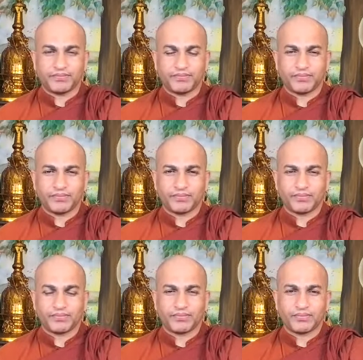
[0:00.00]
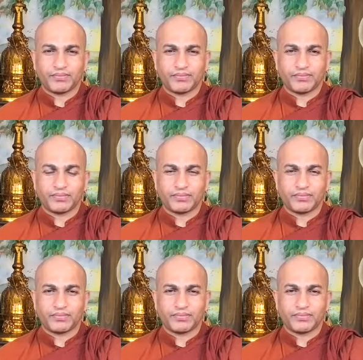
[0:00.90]

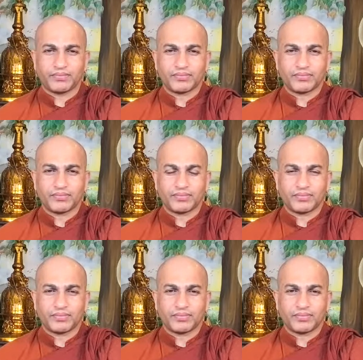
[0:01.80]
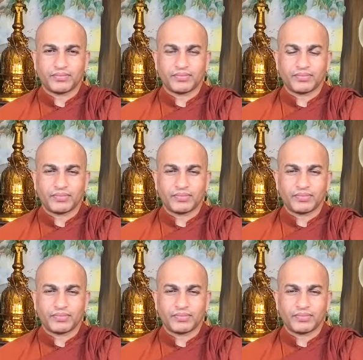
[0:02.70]
Nothing is said.